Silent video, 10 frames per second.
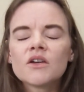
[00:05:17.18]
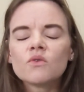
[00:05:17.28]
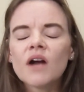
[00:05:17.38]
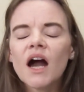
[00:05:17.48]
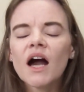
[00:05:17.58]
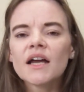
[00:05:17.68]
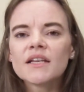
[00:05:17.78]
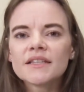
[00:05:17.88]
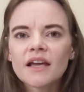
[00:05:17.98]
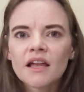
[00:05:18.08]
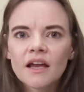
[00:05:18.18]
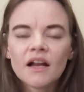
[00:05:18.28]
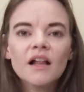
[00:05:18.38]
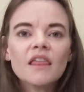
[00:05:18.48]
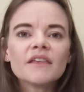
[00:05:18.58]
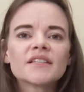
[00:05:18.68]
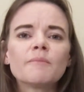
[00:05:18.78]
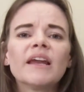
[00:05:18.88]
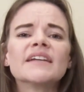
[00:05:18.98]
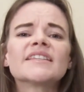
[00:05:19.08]
You guys, this
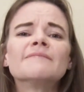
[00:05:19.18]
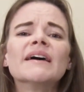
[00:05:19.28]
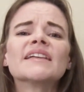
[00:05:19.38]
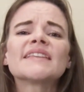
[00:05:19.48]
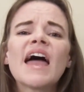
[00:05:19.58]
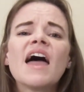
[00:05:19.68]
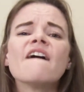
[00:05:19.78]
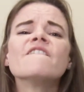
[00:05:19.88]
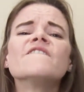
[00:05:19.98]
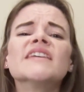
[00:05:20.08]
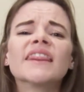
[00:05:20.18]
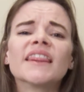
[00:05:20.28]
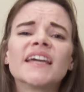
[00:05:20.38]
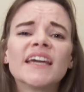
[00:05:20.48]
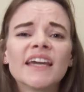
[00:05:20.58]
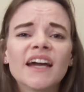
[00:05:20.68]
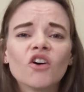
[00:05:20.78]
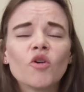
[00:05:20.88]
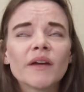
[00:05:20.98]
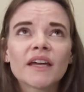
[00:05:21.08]
place smells heavenly.
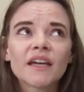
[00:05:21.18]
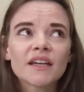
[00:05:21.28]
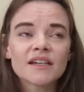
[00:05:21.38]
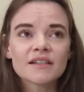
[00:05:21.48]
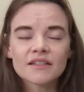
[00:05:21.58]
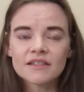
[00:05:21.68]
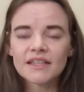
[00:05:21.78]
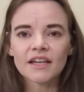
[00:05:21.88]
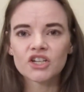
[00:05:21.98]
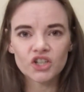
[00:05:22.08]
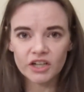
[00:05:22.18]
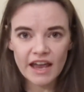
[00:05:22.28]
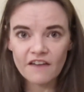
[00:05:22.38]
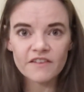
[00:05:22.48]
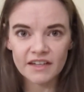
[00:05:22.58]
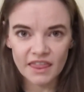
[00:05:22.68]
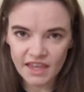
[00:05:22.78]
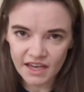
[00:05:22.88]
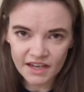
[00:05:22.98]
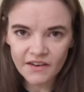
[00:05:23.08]
Oh my goodness, it's like sugar heaven in
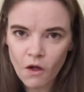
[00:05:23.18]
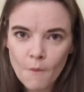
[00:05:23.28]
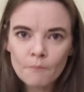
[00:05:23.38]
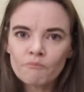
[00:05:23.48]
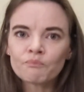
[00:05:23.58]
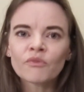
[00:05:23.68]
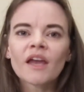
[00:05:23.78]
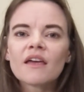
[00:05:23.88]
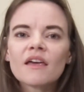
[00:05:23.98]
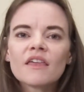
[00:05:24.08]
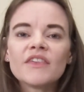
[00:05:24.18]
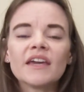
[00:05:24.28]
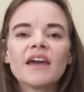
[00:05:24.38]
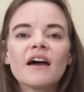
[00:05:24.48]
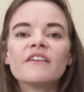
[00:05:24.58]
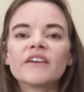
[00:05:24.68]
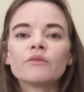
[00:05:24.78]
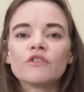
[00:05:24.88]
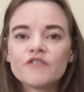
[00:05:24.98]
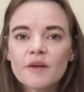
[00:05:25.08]
there. They have a
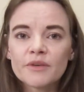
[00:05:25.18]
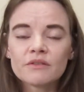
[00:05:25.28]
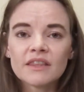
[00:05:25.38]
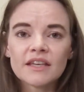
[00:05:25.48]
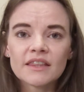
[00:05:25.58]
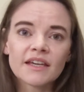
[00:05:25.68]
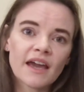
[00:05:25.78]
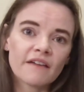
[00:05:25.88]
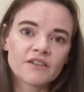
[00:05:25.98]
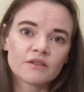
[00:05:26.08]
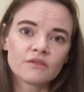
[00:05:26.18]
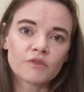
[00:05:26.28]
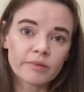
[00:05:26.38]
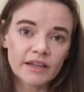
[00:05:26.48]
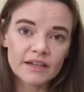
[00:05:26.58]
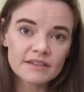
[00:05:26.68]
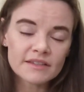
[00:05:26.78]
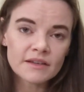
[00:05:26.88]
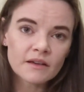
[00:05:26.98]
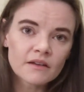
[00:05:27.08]
rooftop unit that they have to replace.
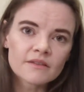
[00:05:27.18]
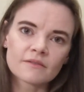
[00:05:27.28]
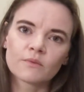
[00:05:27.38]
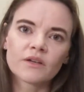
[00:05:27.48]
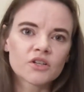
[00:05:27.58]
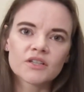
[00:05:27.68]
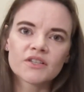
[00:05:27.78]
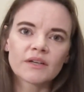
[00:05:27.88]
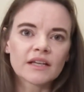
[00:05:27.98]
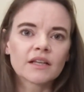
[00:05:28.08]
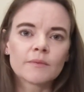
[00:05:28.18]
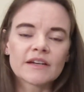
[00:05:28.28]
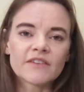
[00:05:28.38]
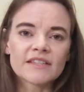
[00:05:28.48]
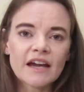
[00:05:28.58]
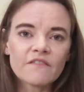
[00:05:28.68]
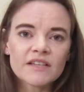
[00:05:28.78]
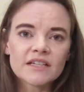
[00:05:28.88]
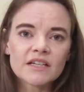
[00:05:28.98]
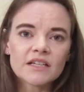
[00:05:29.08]
So we are just doing a little bit of a site
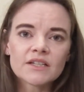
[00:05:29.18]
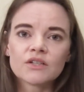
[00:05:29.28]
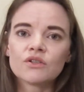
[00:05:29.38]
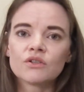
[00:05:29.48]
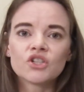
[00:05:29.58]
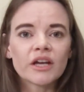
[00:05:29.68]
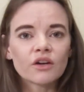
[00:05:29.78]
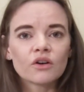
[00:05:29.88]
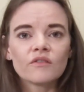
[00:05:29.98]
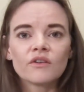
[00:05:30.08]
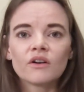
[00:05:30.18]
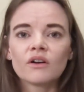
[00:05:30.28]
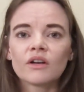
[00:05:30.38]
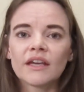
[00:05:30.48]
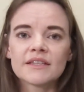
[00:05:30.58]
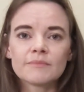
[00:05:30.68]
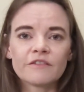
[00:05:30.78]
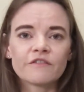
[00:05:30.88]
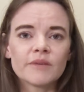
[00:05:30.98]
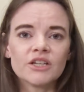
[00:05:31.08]
visit to check it over, get some
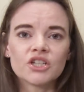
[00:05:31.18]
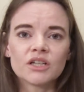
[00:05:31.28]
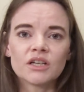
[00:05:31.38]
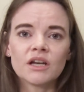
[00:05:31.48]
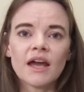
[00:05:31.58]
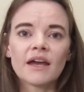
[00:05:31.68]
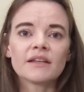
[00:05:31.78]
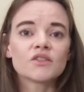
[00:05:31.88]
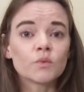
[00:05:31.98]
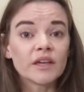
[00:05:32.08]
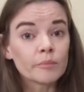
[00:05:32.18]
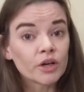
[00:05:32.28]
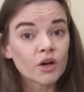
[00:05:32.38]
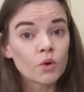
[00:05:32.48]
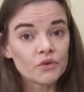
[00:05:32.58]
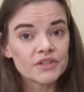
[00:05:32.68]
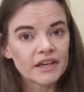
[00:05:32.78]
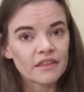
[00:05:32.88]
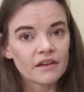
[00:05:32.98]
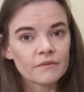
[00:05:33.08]
information, and so we can put a quote
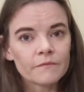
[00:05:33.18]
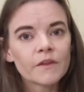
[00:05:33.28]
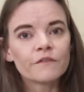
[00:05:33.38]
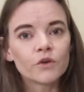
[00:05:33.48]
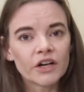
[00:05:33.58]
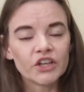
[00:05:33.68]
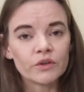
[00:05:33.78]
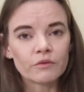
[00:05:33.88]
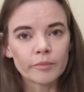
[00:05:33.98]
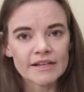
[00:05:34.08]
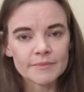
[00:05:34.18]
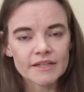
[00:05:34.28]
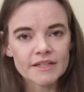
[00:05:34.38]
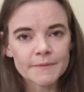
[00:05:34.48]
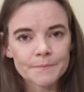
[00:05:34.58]
together for a unit replacement.